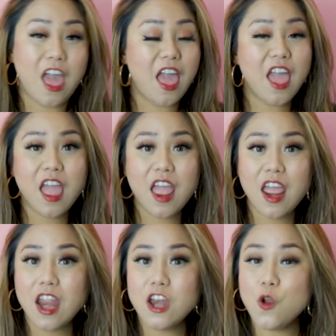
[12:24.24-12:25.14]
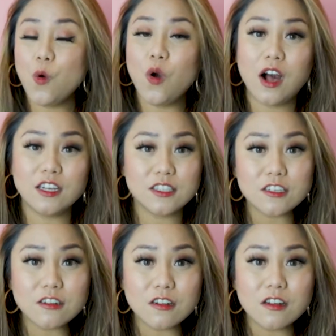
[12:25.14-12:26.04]
and no
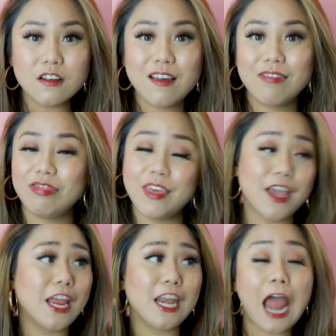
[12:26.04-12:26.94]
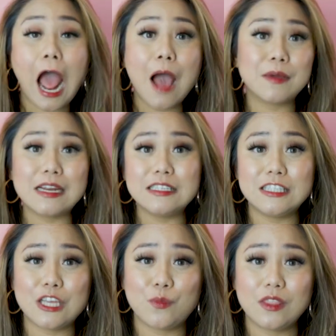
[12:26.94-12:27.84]
hustle, then I'm gonna
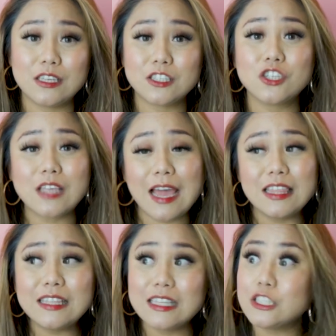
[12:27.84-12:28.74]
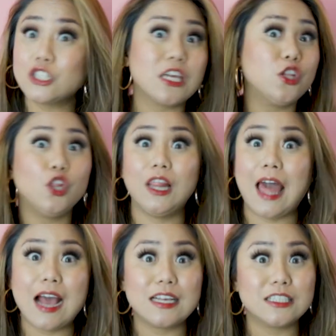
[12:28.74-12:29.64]
stick with this, because I think this can
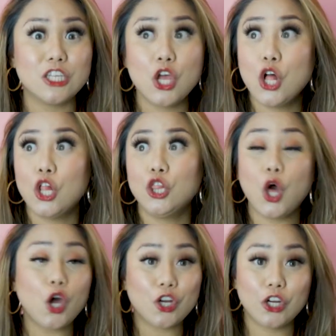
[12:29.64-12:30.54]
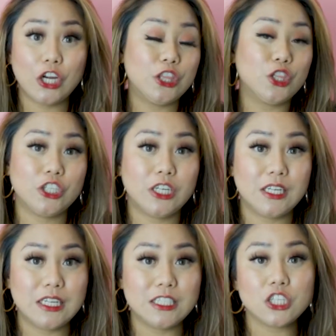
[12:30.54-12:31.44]
last longer than 30
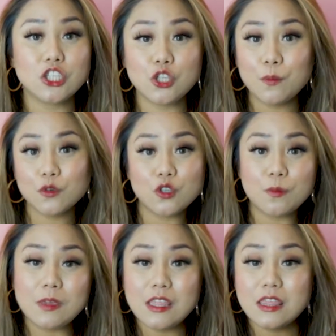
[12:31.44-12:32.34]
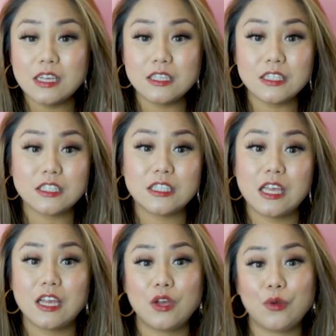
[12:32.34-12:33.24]
days, because supposedly this
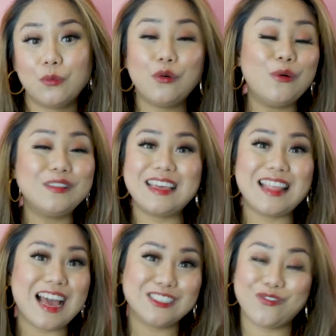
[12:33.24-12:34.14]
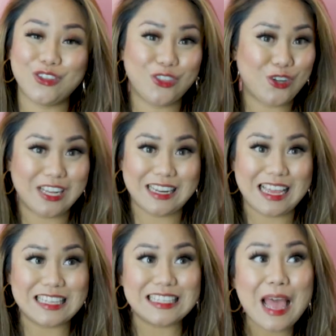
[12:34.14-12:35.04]
will only last for 30
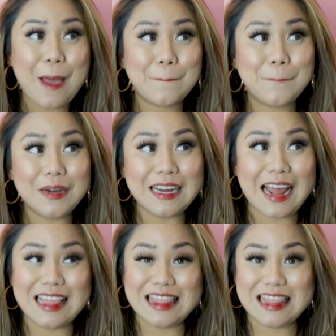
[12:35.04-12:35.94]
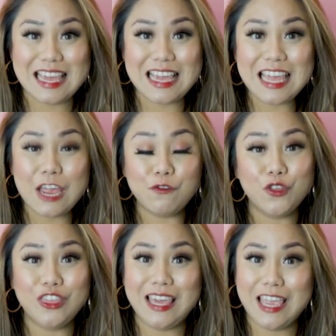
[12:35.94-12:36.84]
days. But I think if
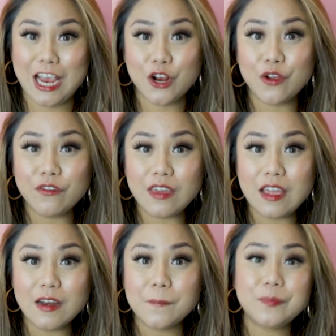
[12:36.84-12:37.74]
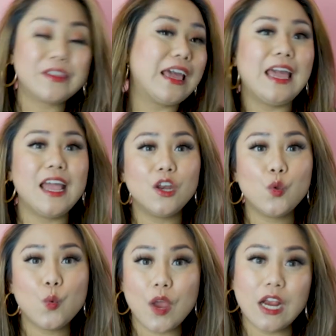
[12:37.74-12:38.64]
you take care of it
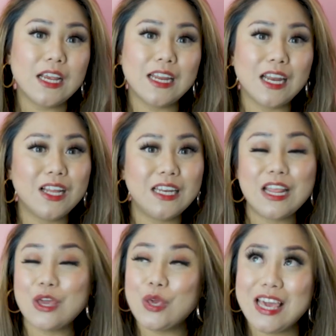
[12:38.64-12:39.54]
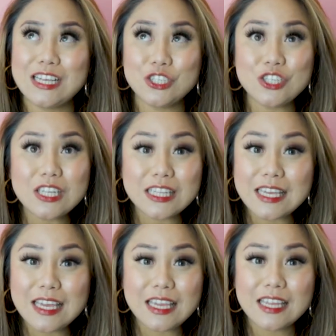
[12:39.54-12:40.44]
and wear it
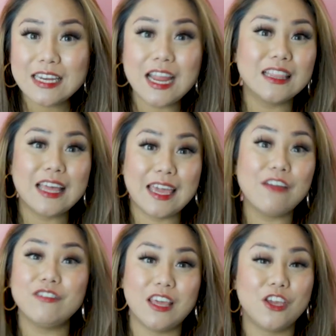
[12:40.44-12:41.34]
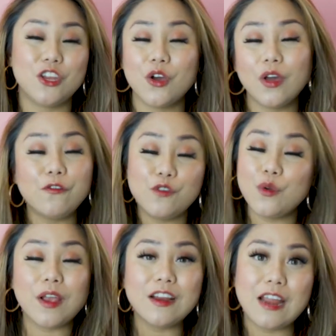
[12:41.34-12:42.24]
occasionally, not like every day, if
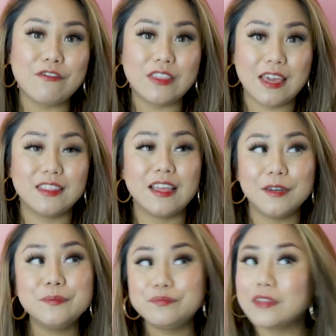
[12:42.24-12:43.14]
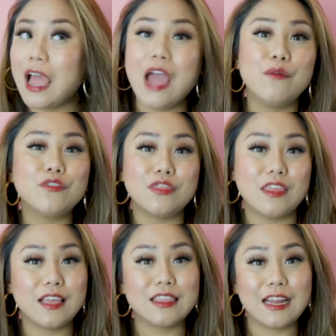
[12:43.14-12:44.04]
you wear it every day, then I would
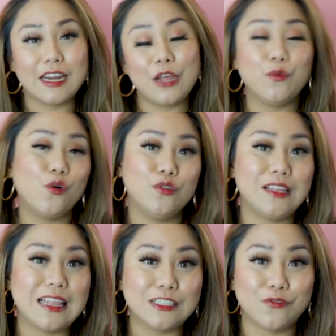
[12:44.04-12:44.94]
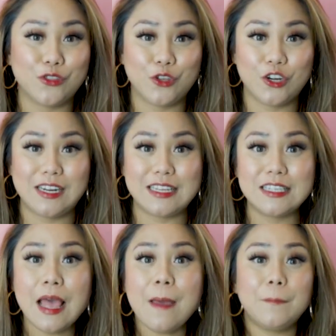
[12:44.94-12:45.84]
think that it will only last for 30 days.
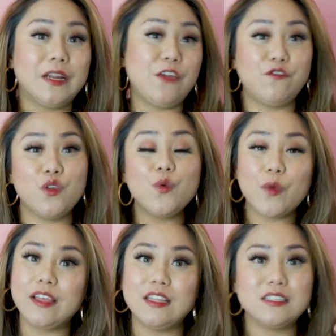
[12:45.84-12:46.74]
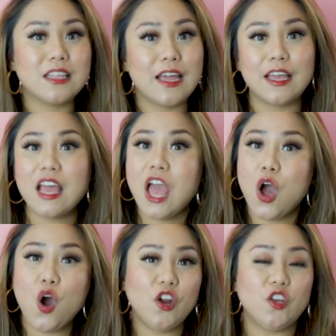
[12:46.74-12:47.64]
But if you wear this like
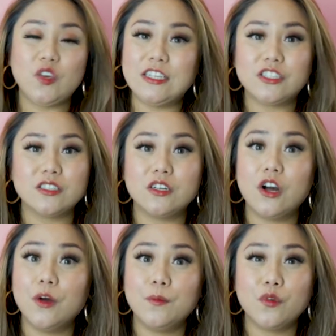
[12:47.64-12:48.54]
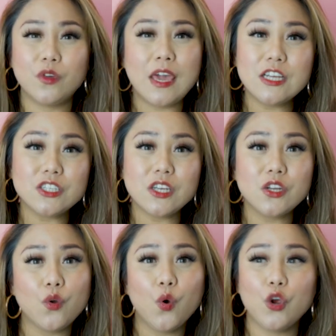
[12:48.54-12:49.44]
on
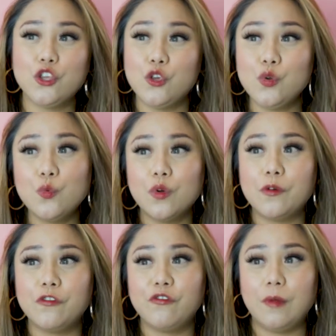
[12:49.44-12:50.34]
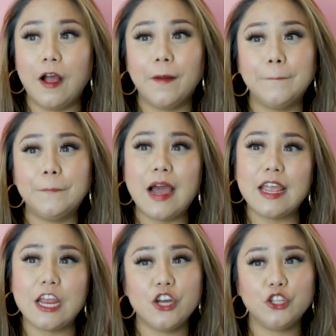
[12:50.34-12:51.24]
occasion, or you will buy
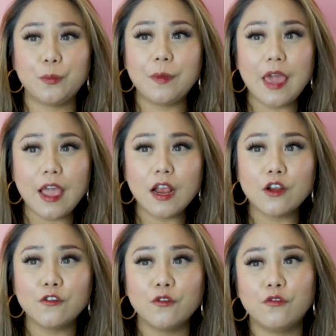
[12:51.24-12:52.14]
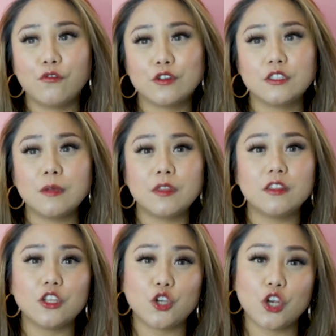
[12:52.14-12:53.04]
another pair for something
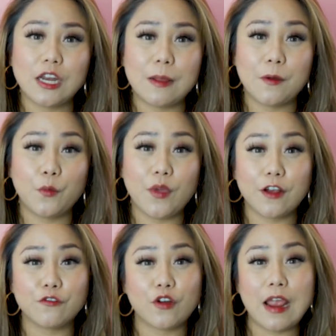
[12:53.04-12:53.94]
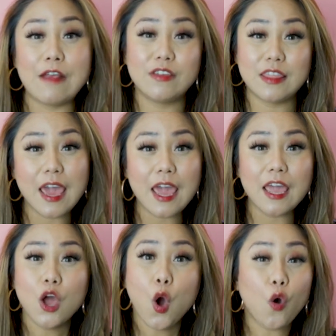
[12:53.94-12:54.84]
that you're gonna wear for every
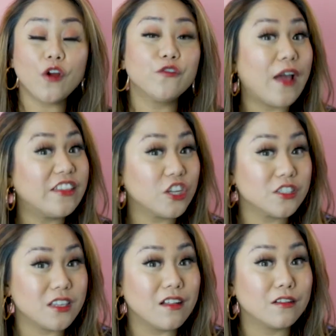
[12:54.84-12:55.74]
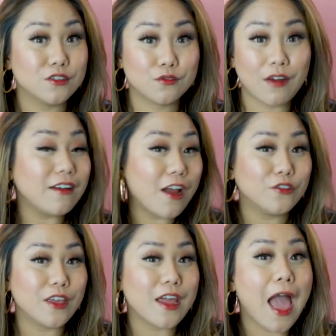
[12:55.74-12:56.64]
day, or find their sale, because right now
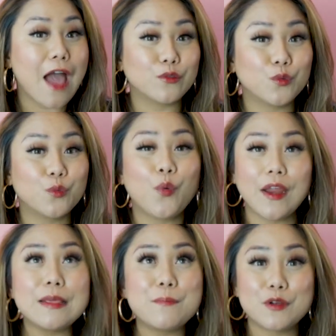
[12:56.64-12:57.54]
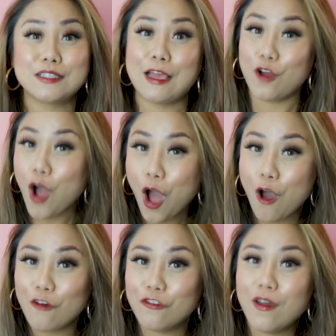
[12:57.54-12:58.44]
they have 20% off,